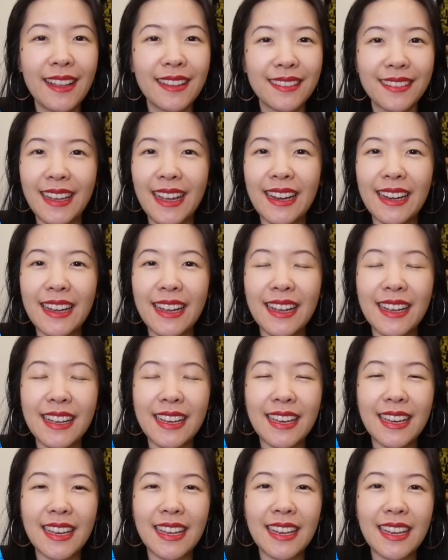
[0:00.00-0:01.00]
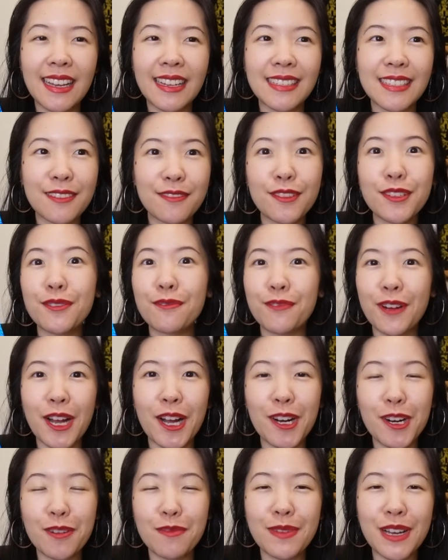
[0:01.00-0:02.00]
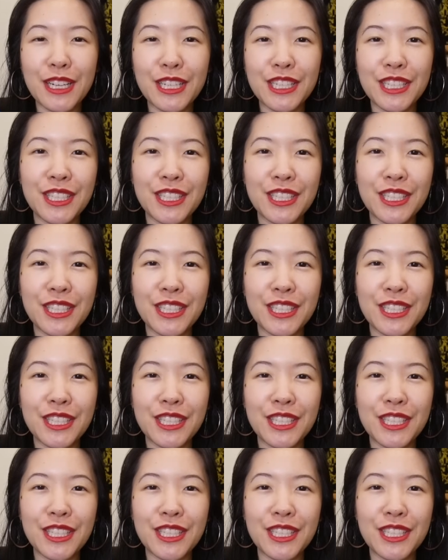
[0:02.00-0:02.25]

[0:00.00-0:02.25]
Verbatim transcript: landing in a different realm and